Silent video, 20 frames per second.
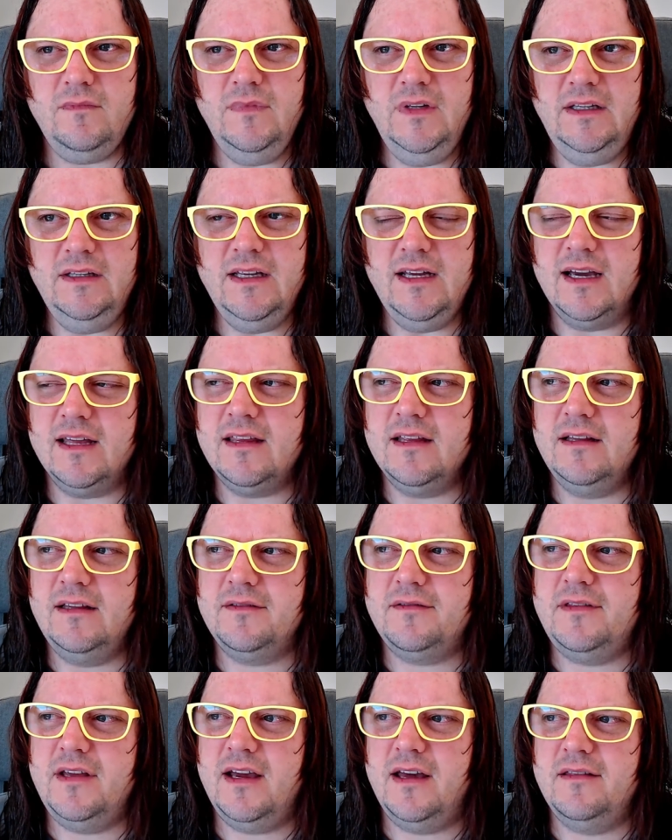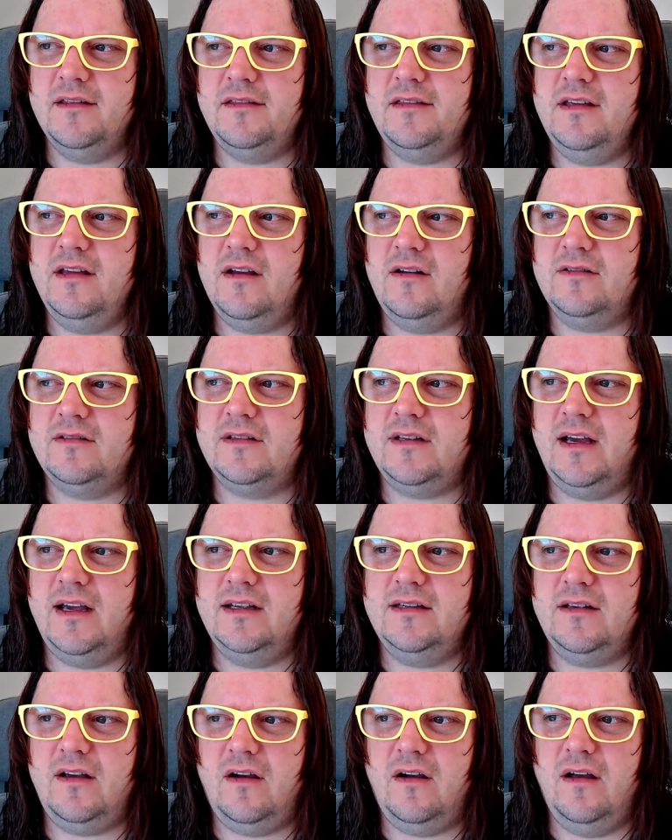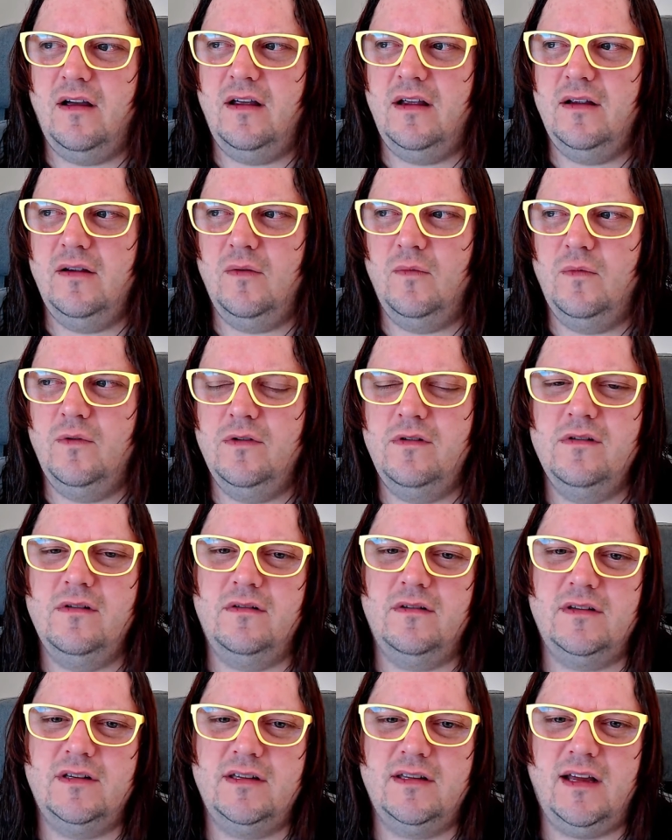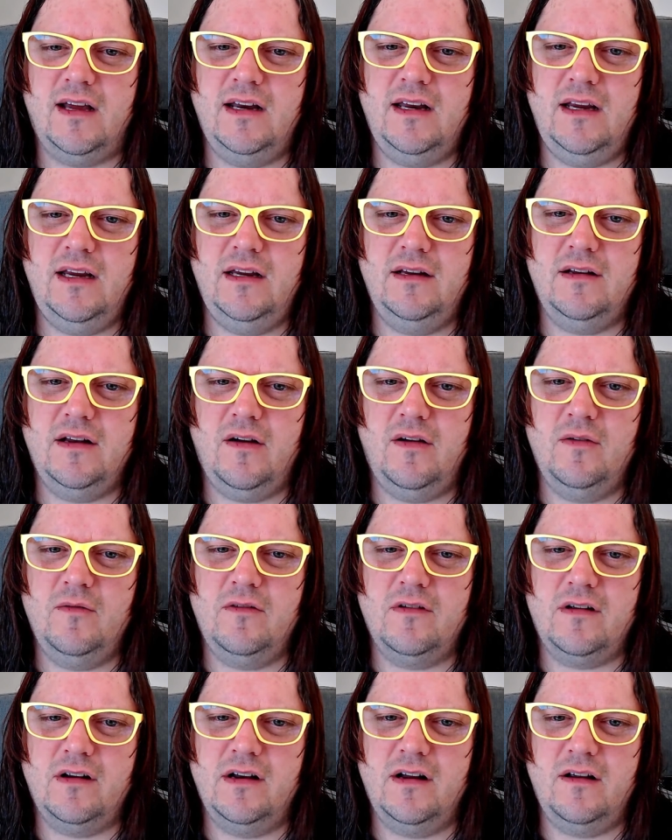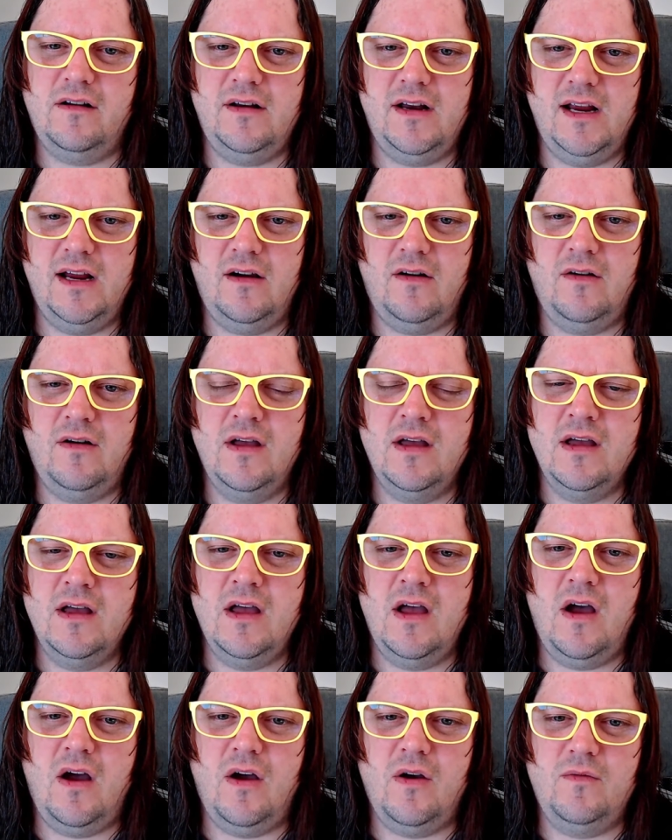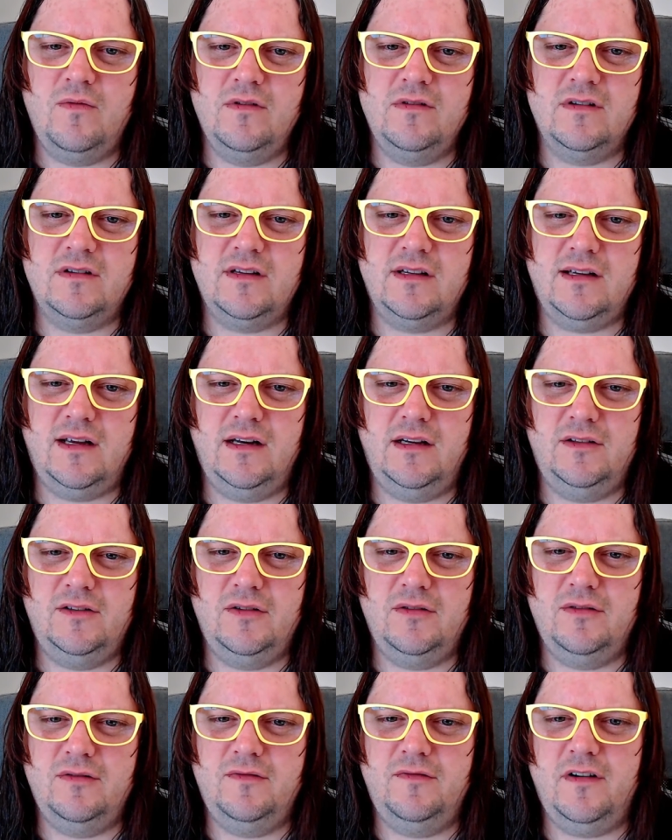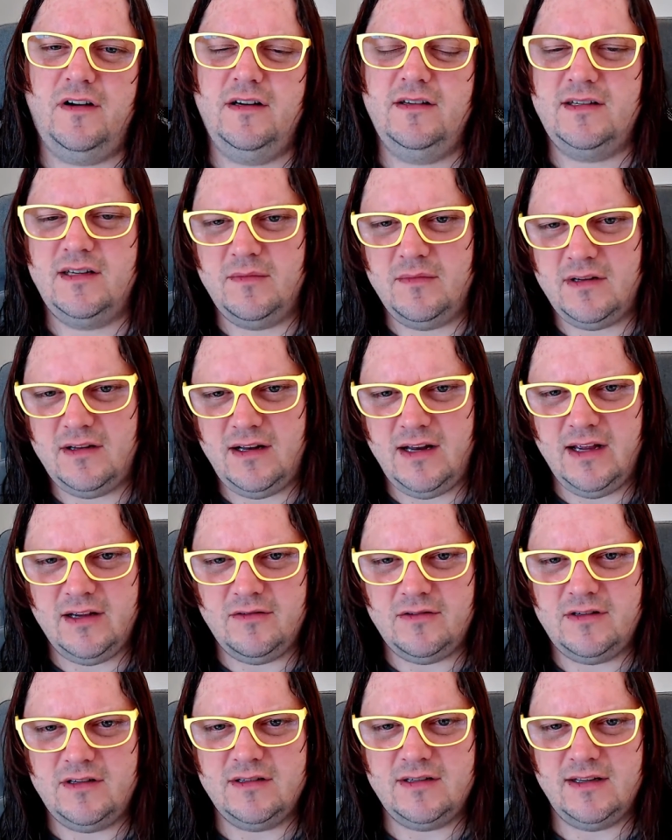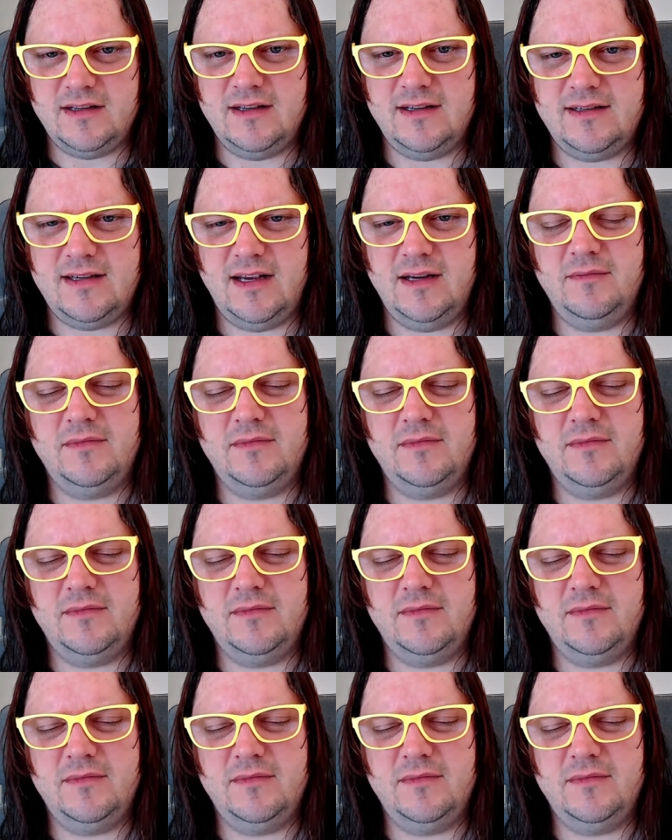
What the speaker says: the other thing I'll say is I wouldn't study, knowing what I know now, I wouldn't study two very similar languages at the same